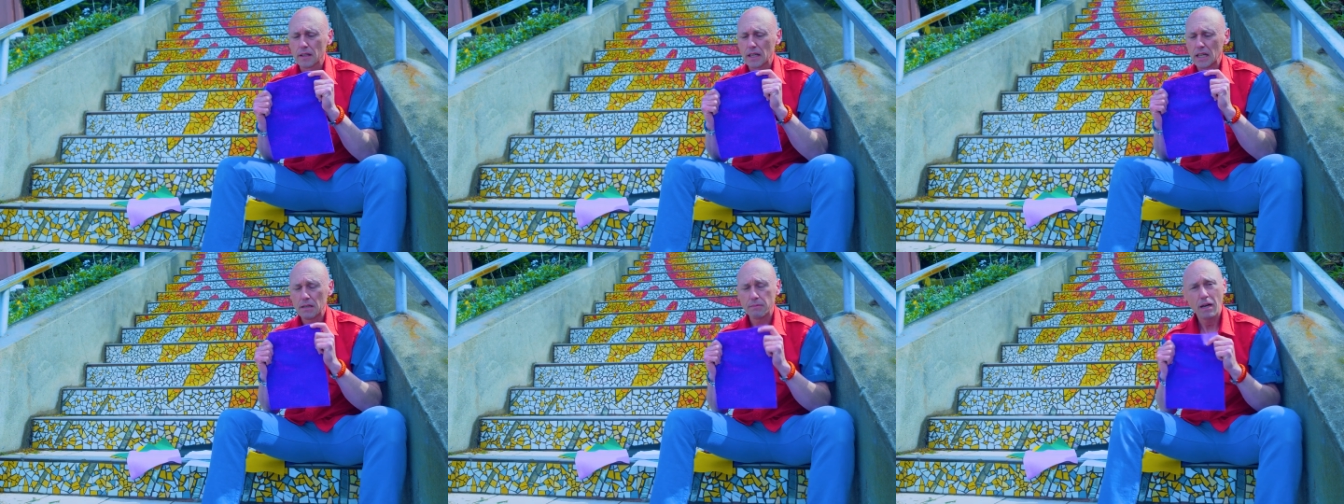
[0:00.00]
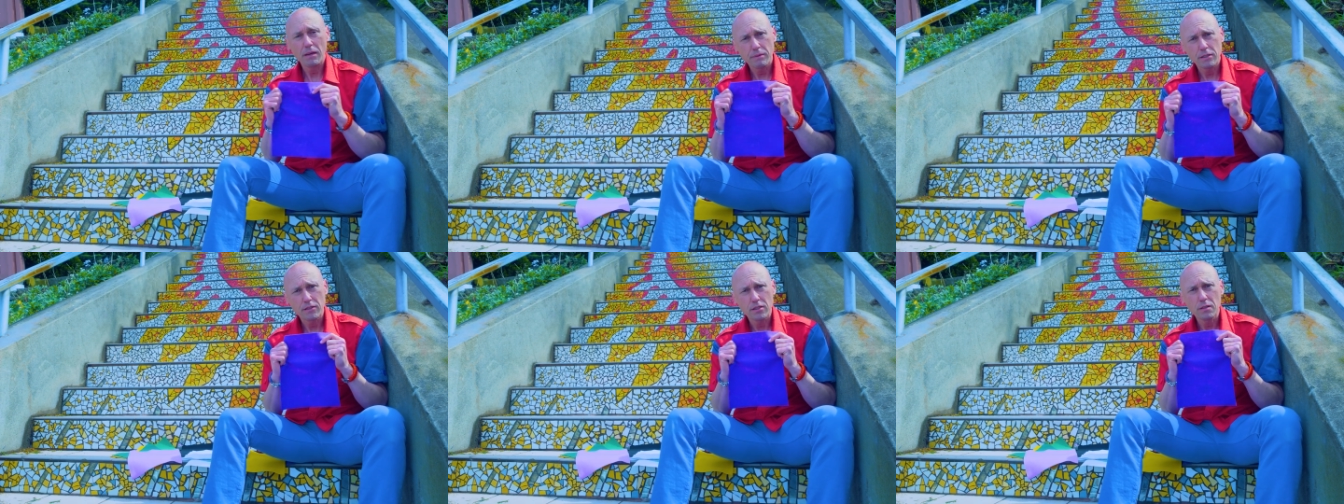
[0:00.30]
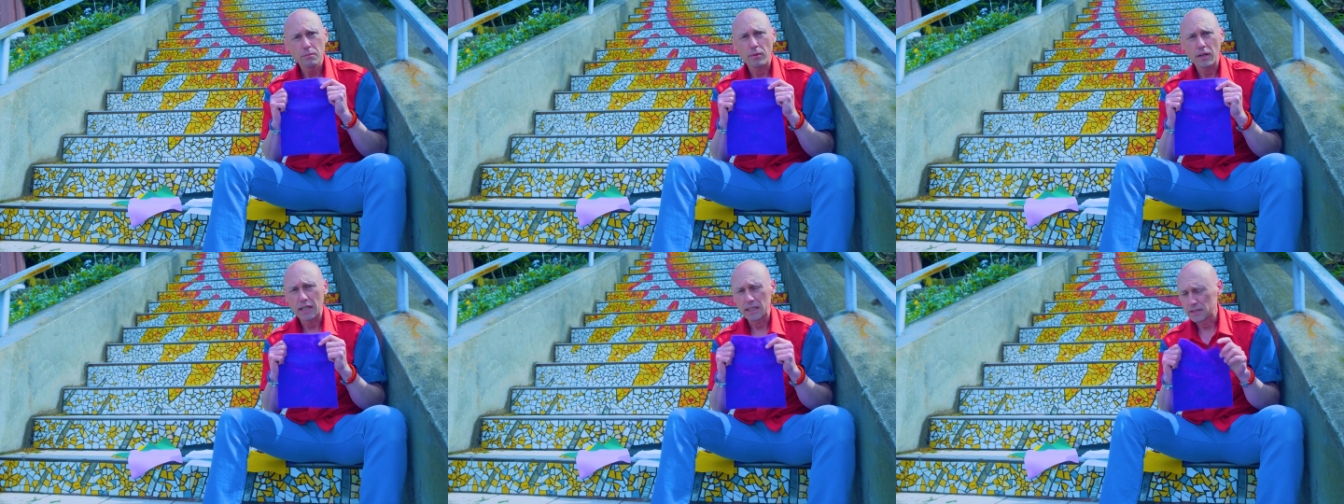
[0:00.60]
And it might be
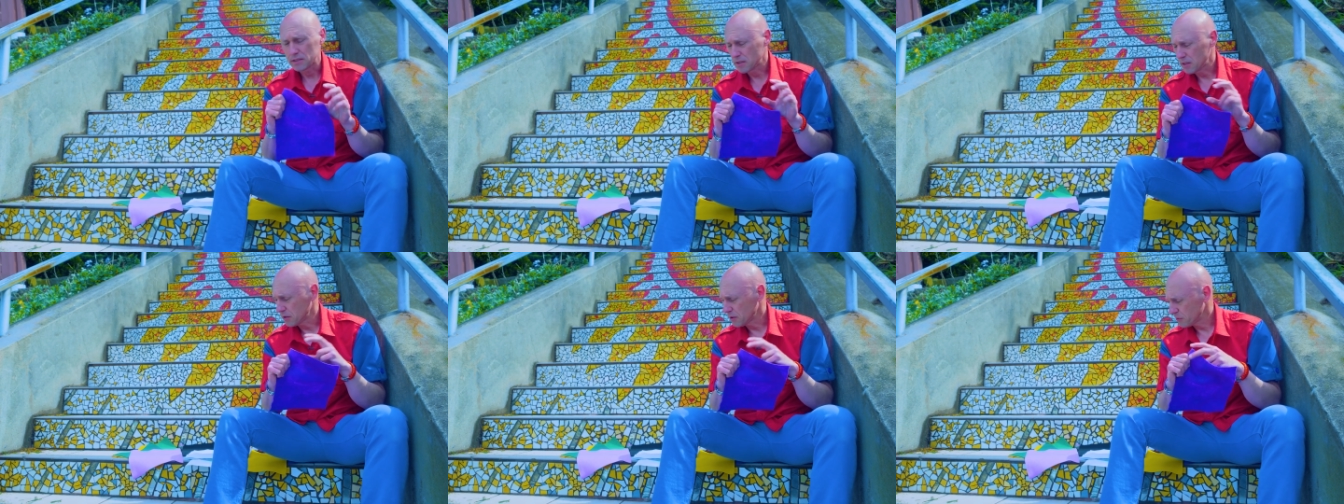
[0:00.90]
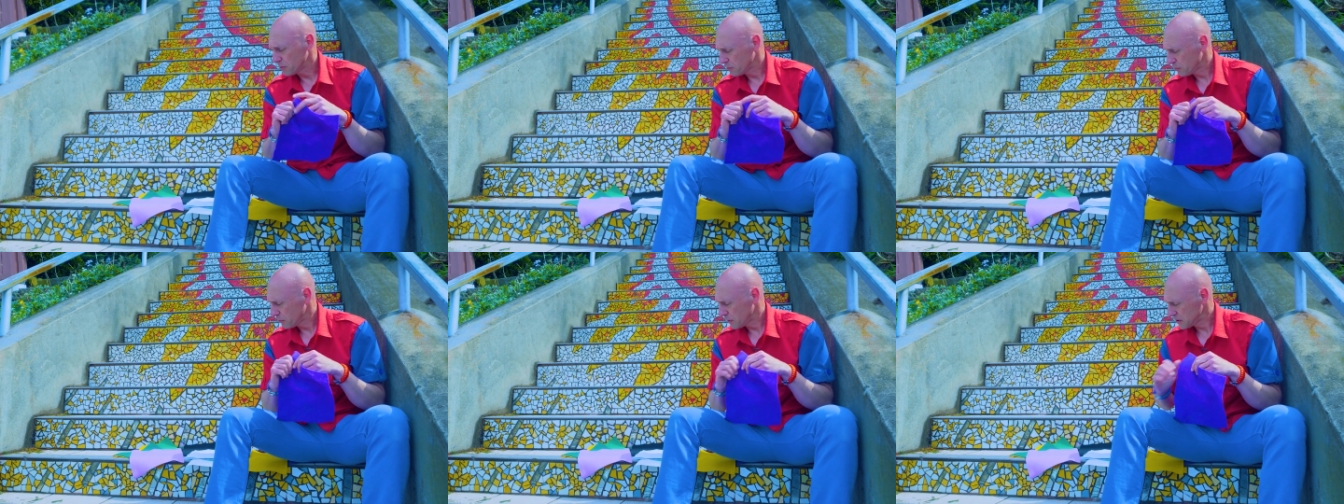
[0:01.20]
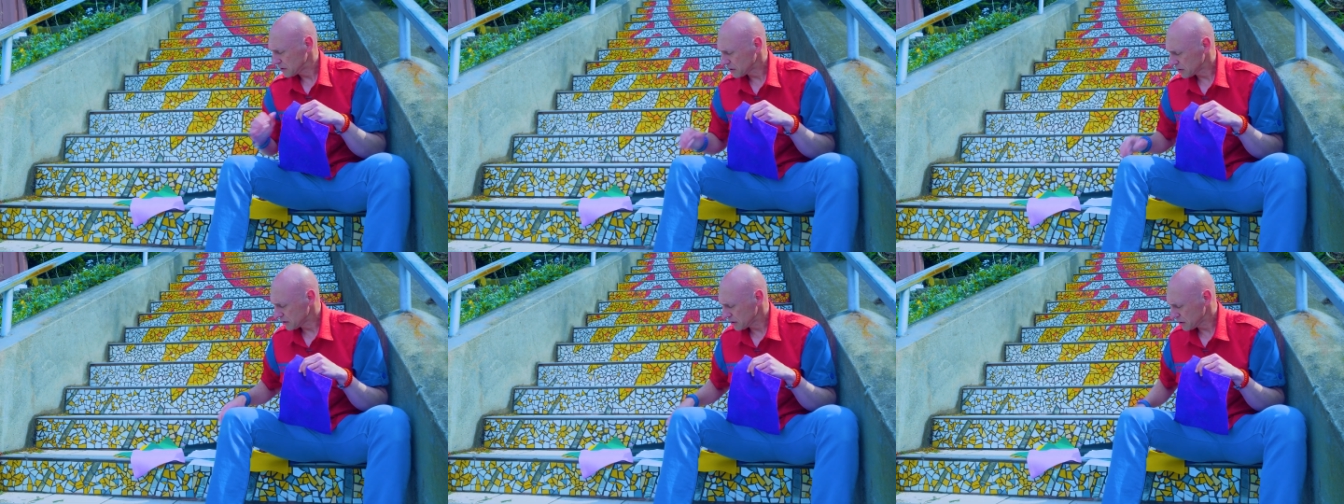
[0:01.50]
too bright. So
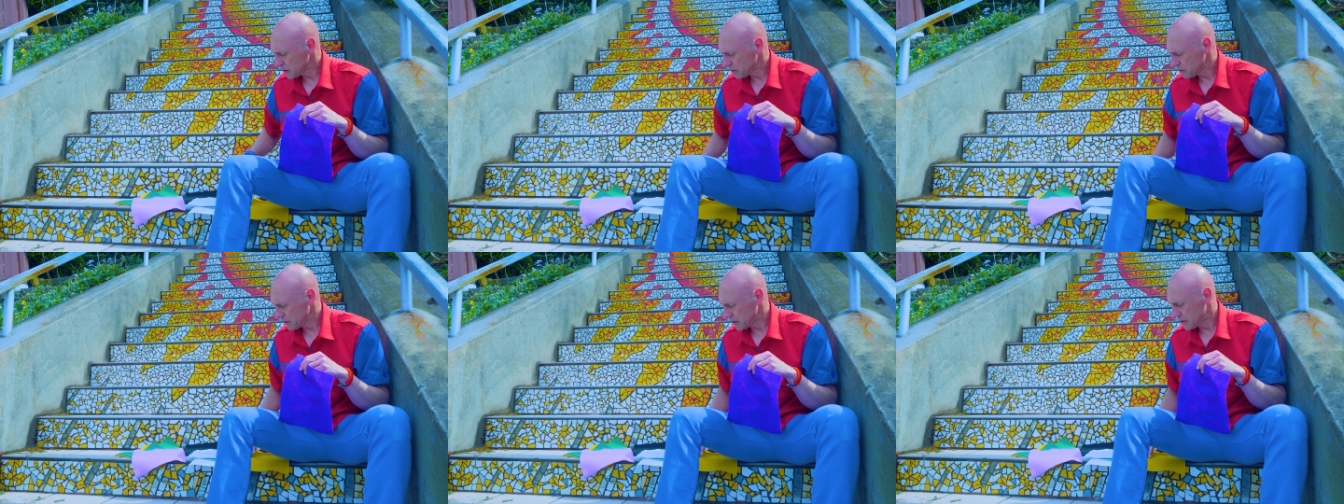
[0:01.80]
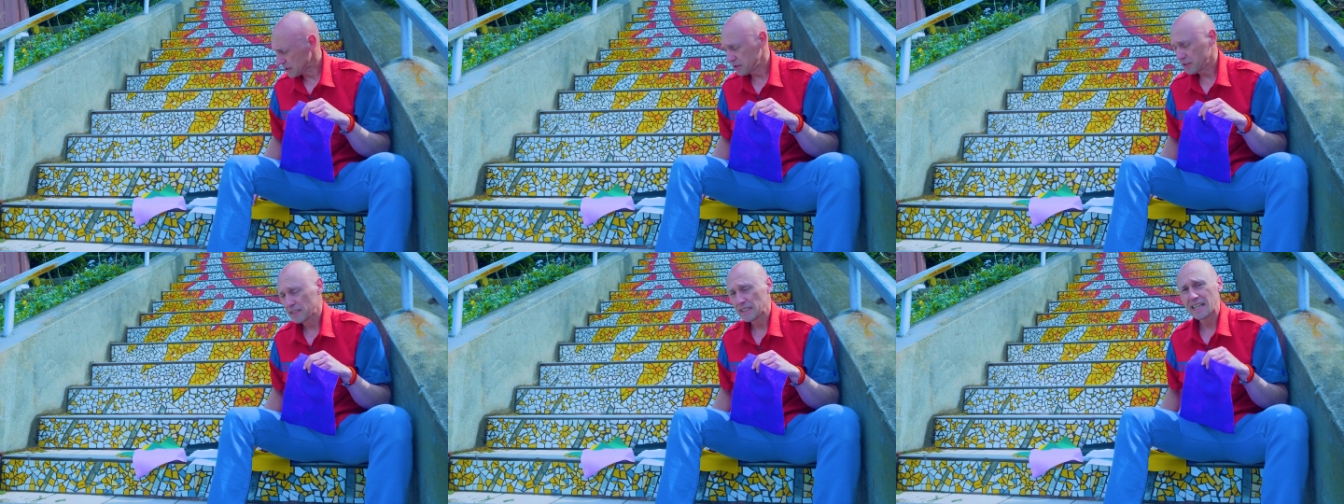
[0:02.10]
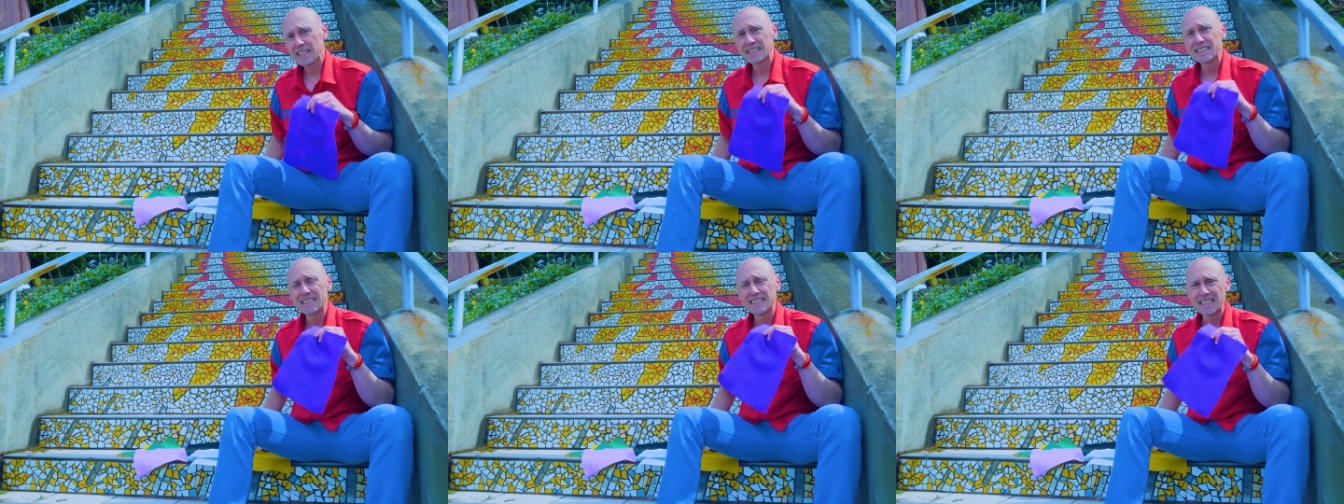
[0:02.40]
what you can do is you can
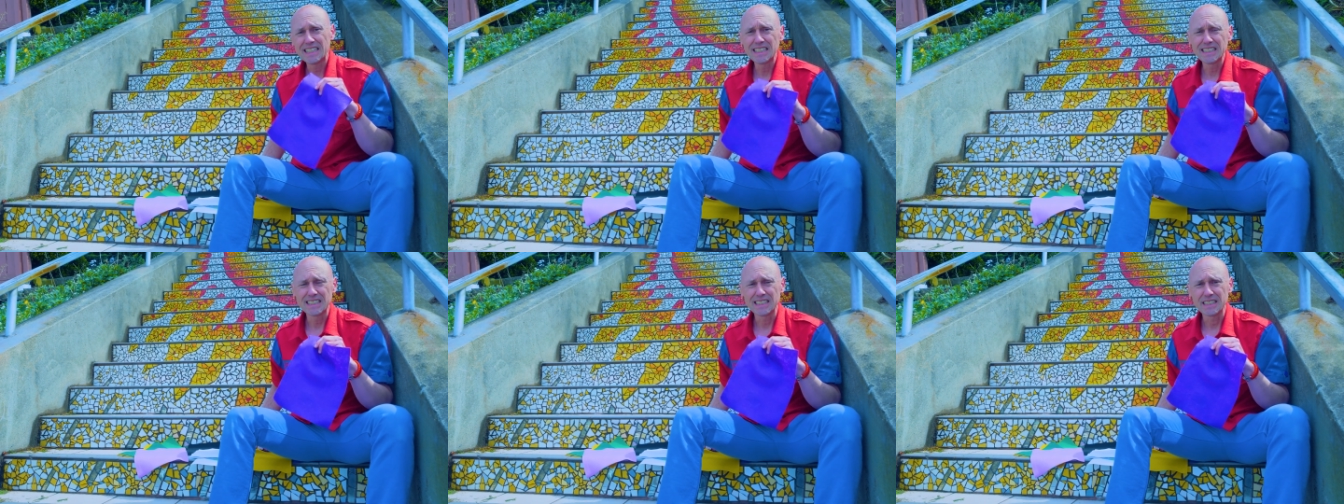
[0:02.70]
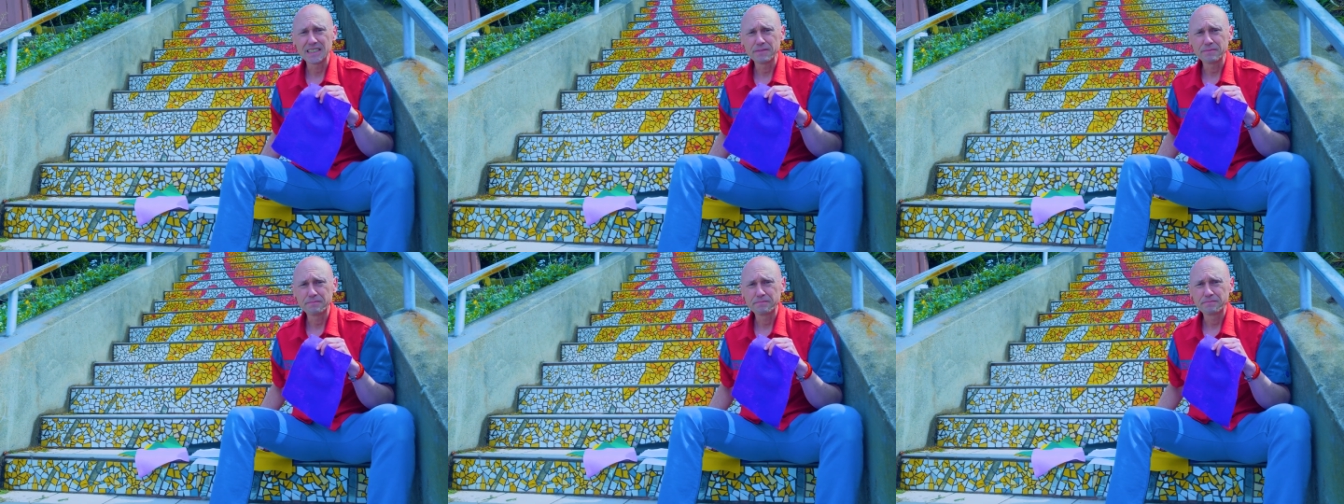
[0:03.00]
actually tint it.